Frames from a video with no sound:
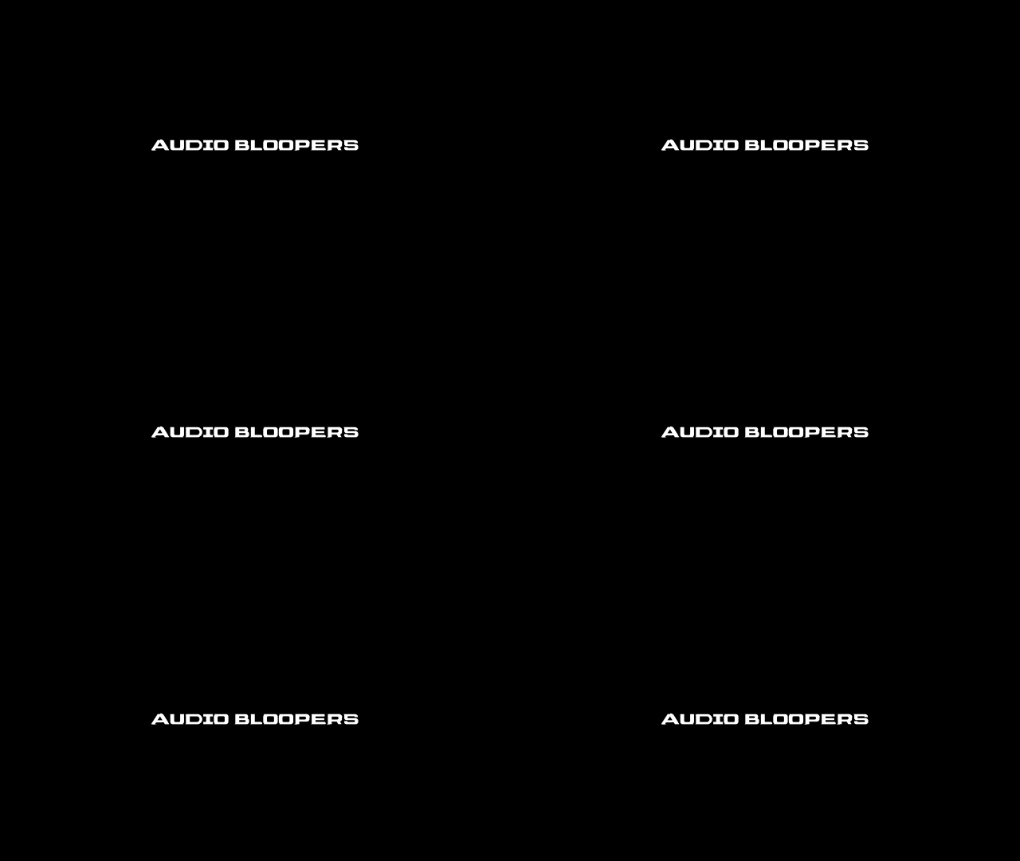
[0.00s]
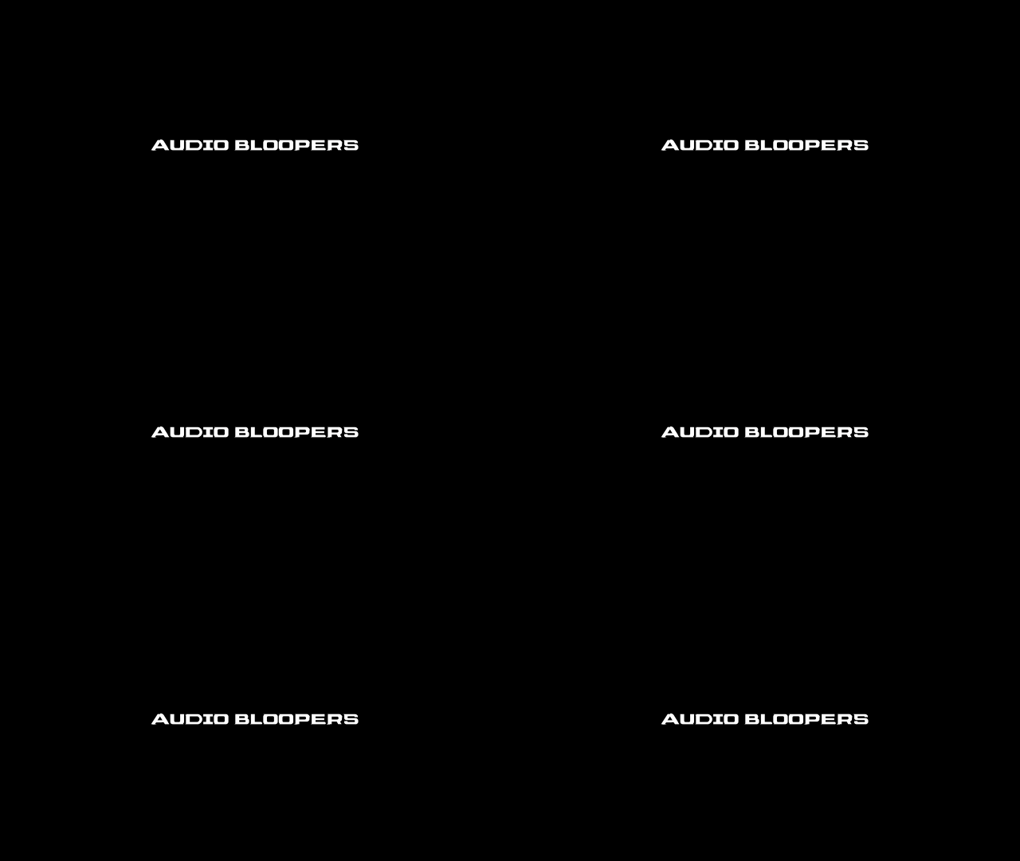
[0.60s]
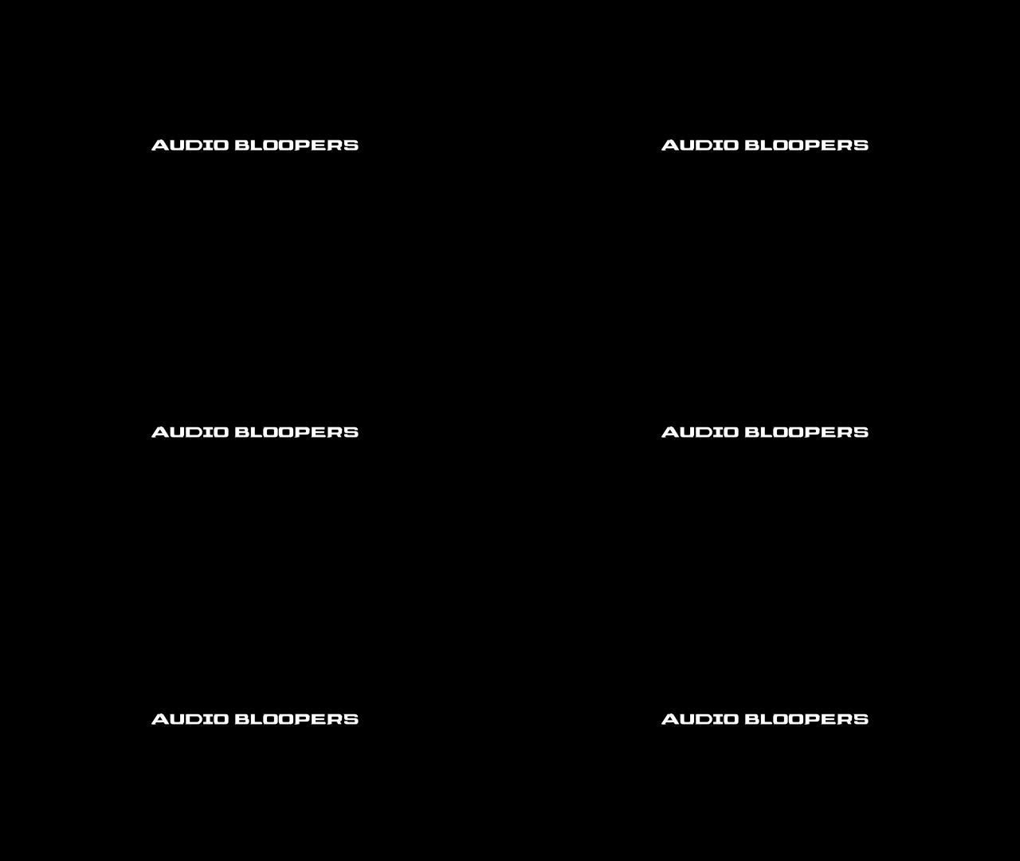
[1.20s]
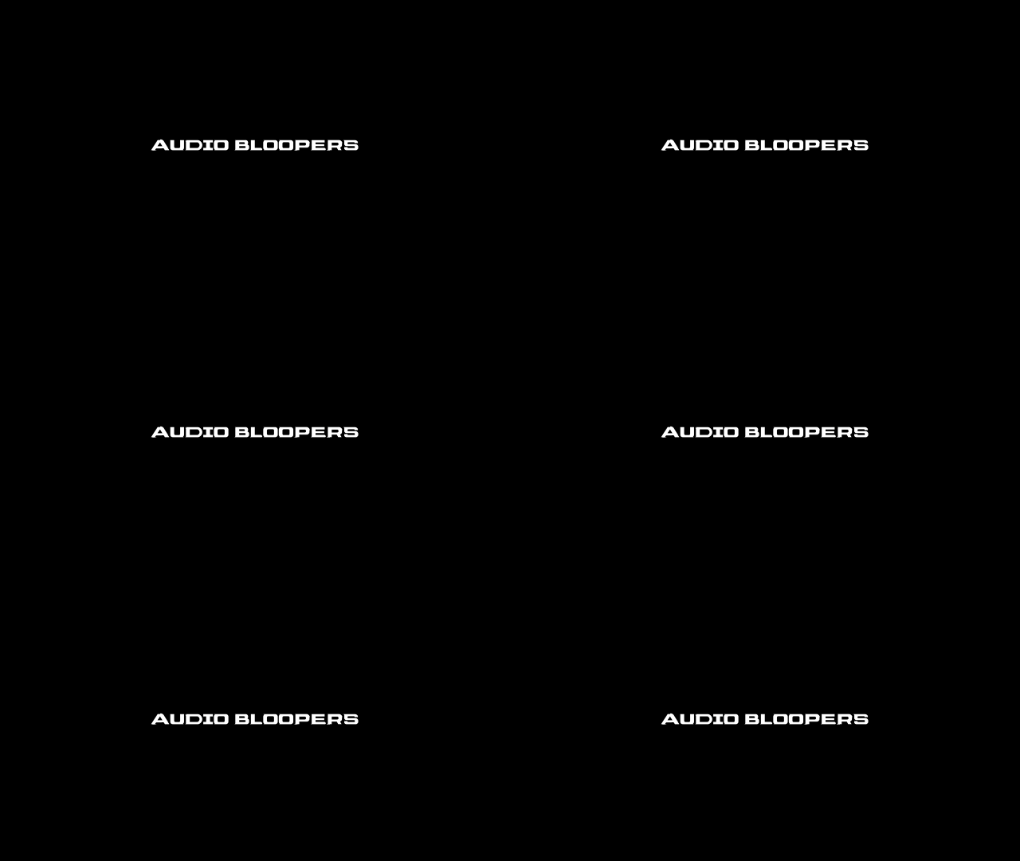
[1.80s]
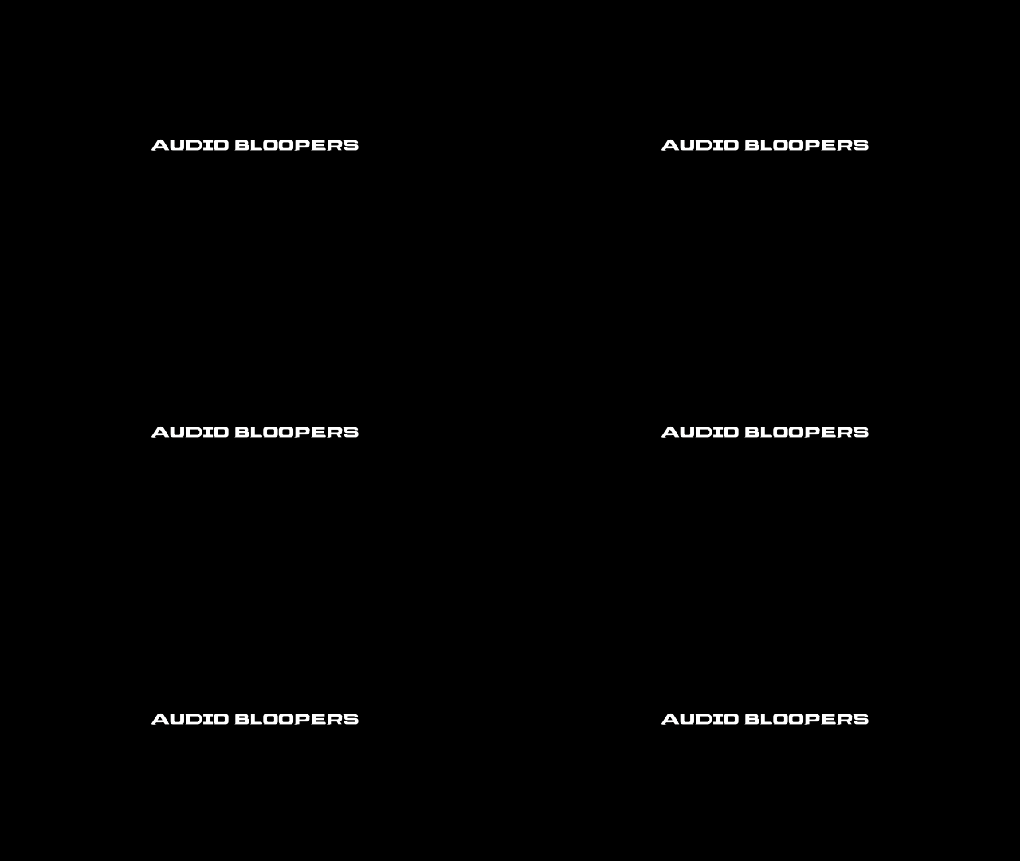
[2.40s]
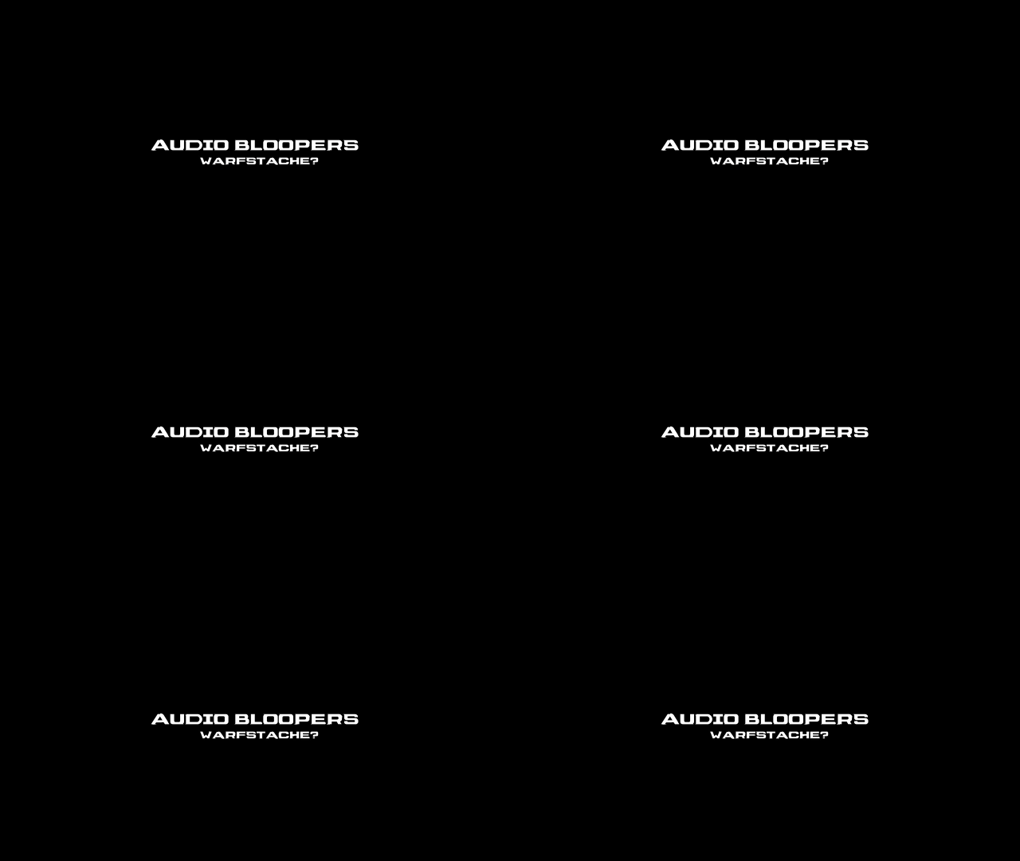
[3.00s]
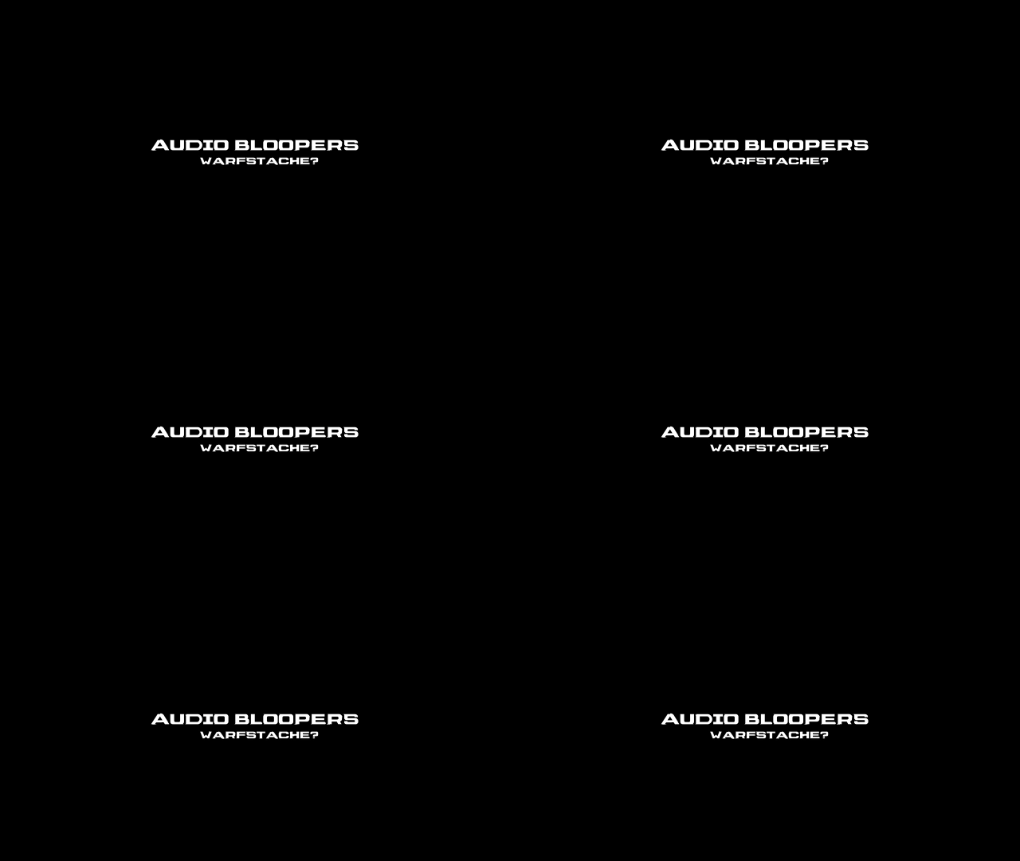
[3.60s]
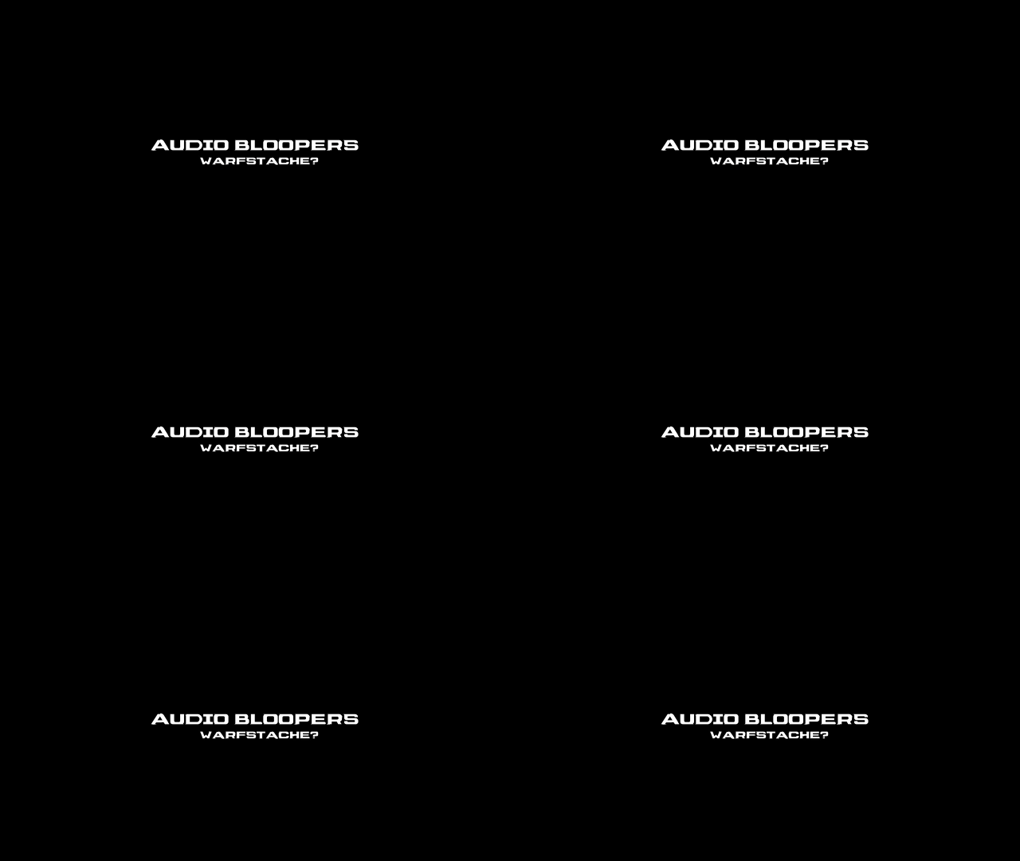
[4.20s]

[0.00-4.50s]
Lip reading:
[unreadable: no face in view]